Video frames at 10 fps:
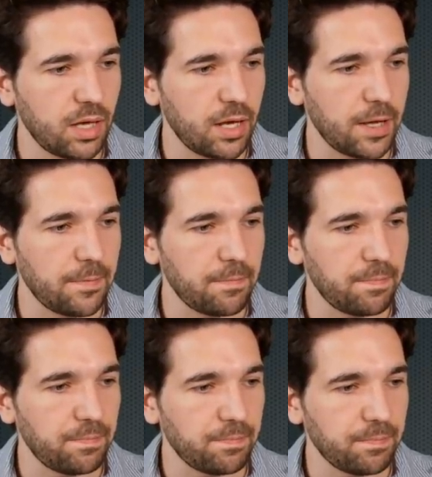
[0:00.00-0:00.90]

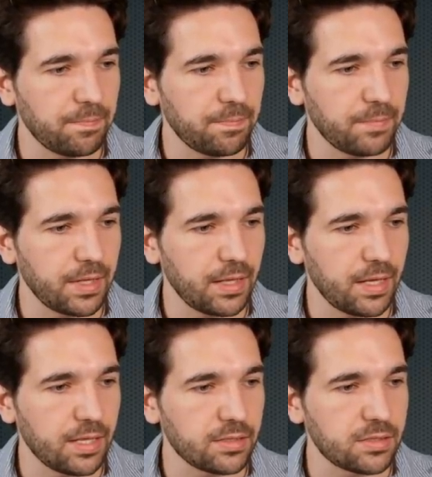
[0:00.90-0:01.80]
he
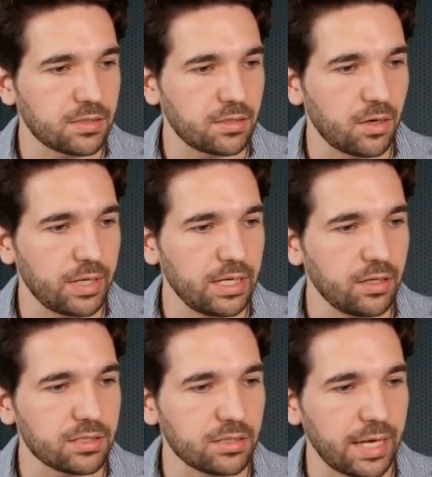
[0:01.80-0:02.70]

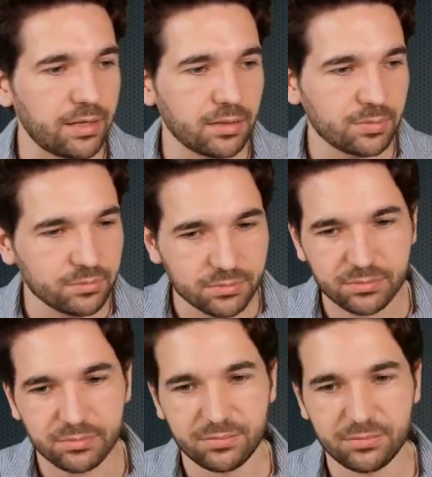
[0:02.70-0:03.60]
looks like
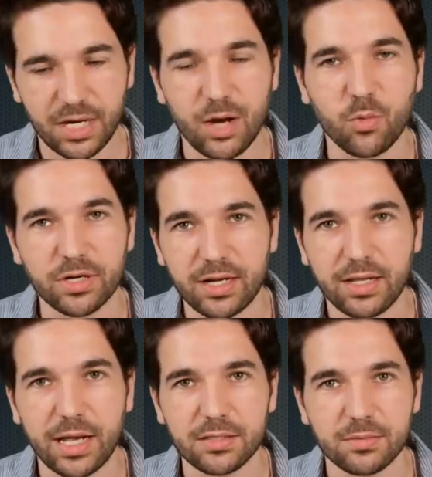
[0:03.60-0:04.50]
a working
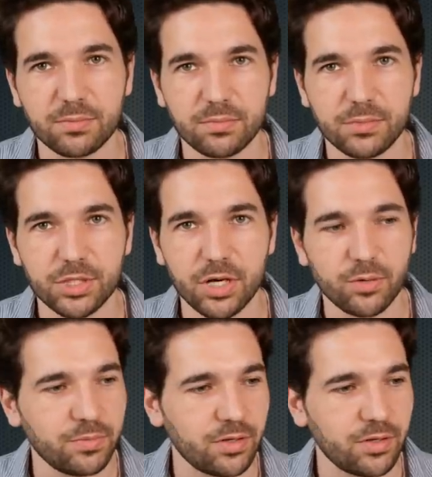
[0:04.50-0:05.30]
class Joe.